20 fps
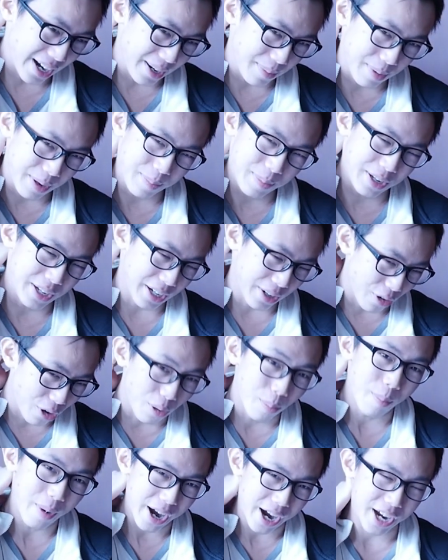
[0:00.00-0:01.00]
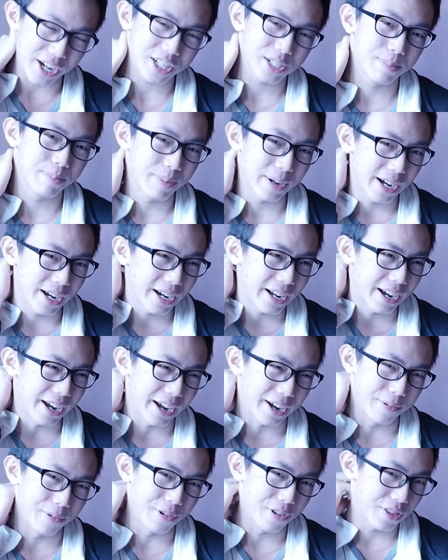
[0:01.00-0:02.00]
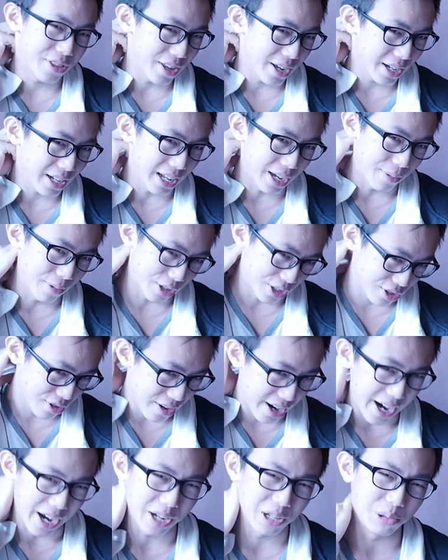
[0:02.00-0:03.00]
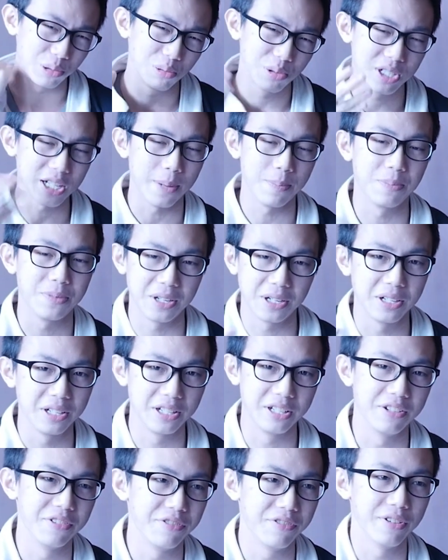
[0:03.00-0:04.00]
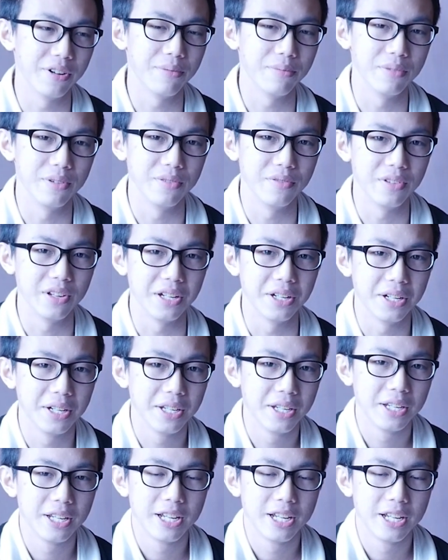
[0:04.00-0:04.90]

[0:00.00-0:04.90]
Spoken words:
may be a homage, but I would think they would try and do something different with it.